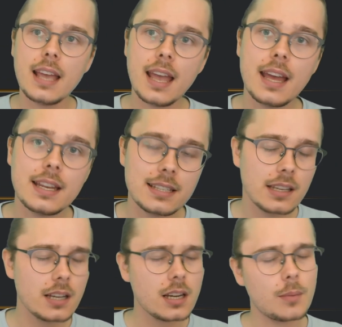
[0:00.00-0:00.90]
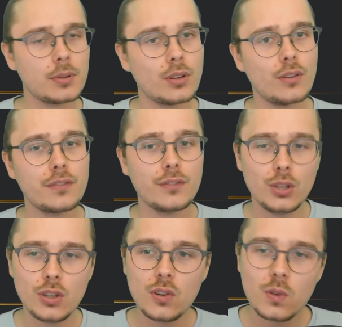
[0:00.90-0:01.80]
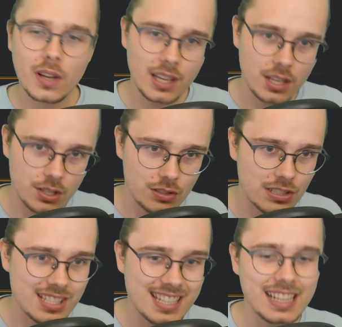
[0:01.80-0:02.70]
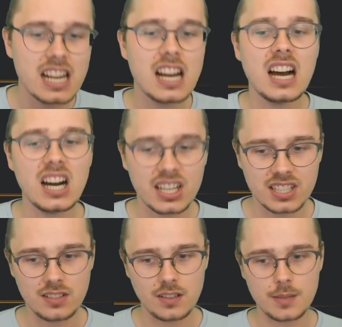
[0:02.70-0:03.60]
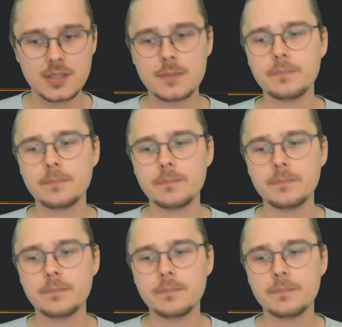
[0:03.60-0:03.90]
and a couple of new interesting archetypes.